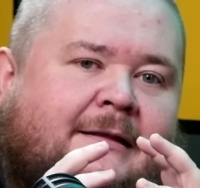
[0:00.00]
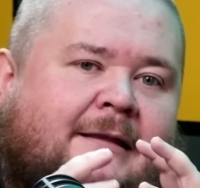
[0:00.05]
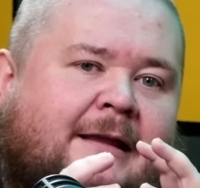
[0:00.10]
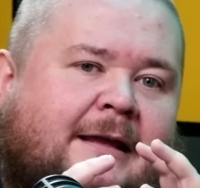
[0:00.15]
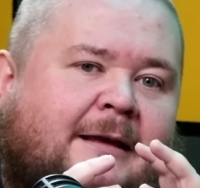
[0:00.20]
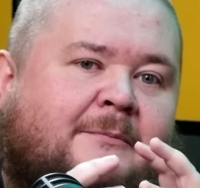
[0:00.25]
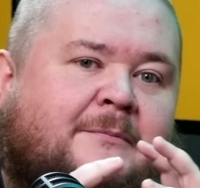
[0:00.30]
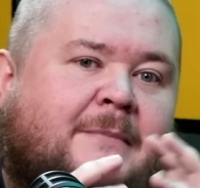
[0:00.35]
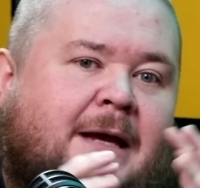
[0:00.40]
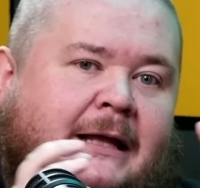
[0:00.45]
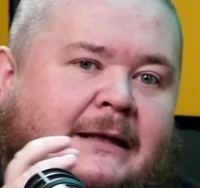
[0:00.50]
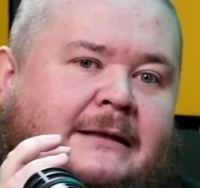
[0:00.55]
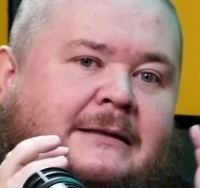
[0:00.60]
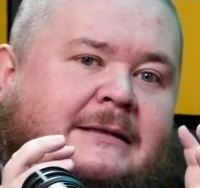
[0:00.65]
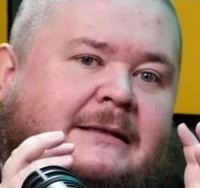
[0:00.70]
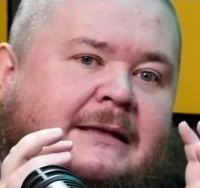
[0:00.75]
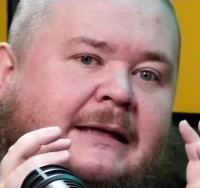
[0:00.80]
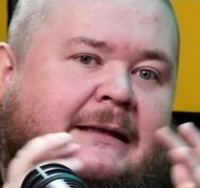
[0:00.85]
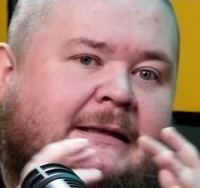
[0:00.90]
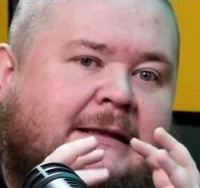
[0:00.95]
thing
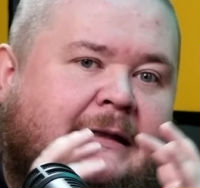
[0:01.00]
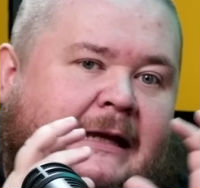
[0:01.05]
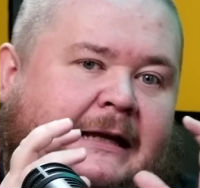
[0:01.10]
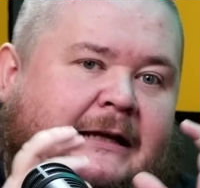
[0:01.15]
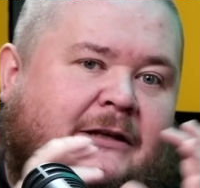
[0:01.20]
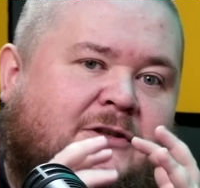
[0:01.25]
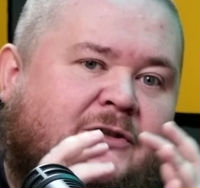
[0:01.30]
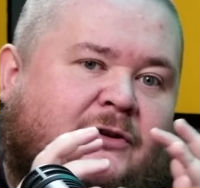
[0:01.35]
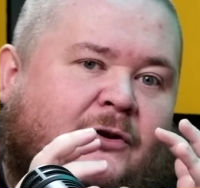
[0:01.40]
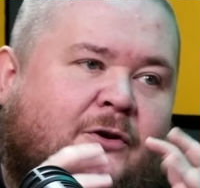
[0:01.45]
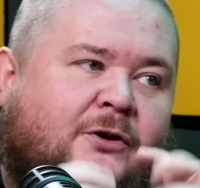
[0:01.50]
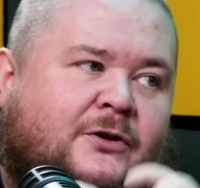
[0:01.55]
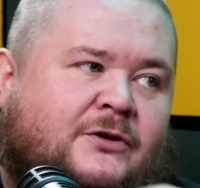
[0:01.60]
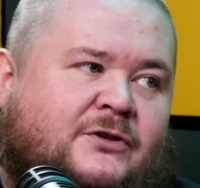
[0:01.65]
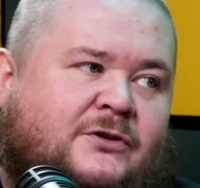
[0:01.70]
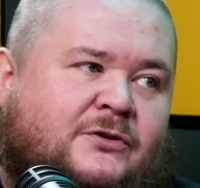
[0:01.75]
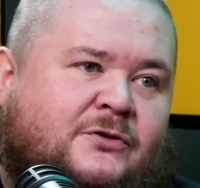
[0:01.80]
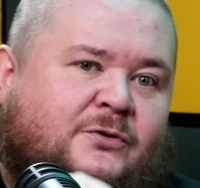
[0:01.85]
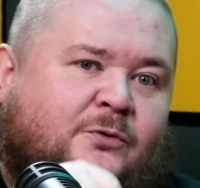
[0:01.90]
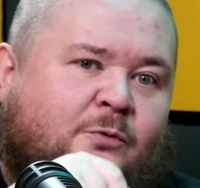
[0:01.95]
melts into like a
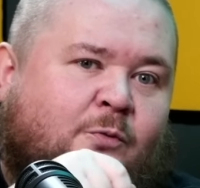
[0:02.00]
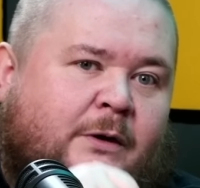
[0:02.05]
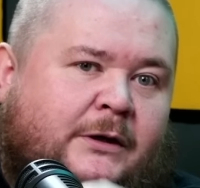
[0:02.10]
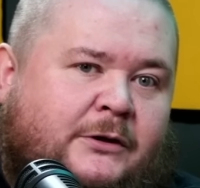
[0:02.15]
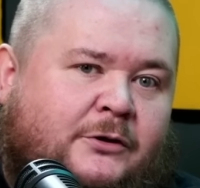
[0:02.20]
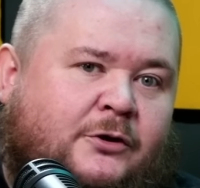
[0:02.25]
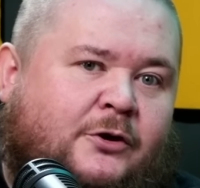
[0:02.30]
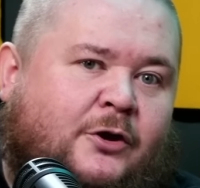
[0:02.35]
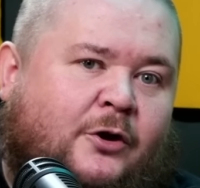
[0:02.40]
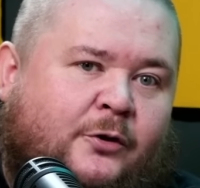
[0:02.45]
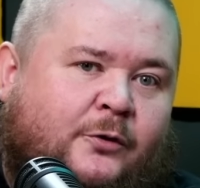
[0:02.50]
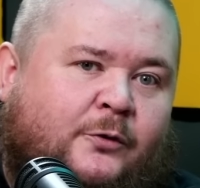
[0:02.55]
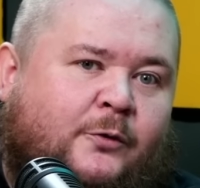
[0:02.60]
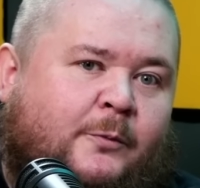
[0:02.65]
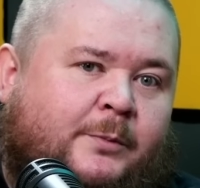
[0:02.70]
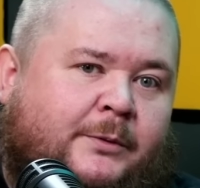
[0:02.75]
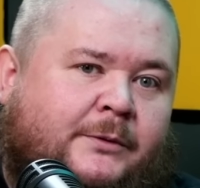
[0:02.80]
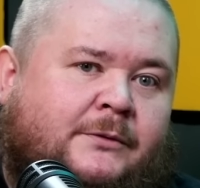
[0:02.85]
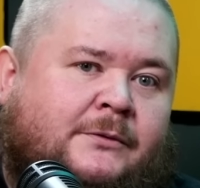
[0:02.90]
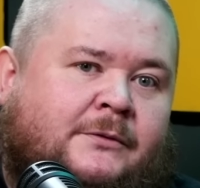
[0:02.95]
sauce. So when you cut it
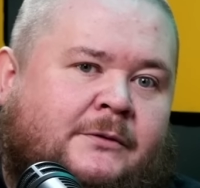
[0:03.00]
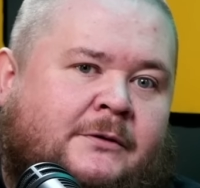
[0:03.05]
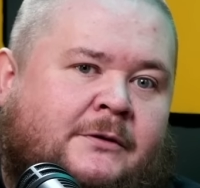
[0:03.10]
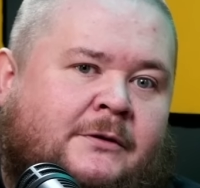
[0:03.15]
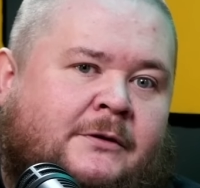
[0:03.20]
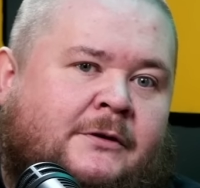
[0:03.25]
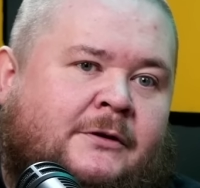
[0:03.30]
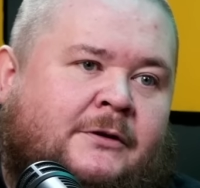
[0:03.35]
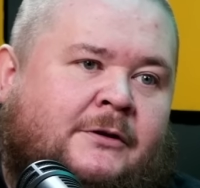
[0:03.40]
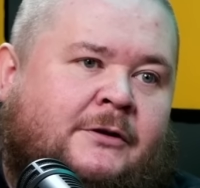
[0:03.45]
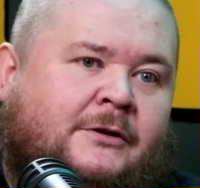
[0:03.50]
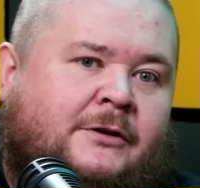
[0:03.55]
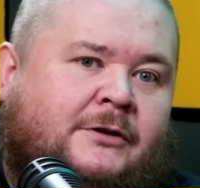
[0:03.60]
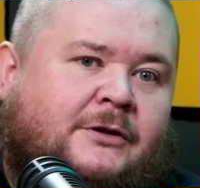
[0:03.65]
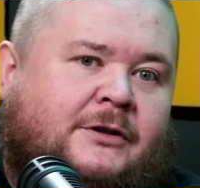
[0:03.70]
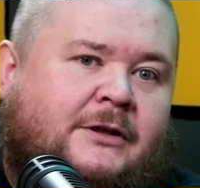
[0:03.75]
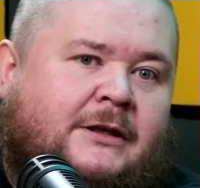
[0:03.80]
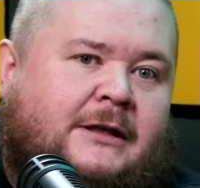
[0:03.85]
open, you drink you, the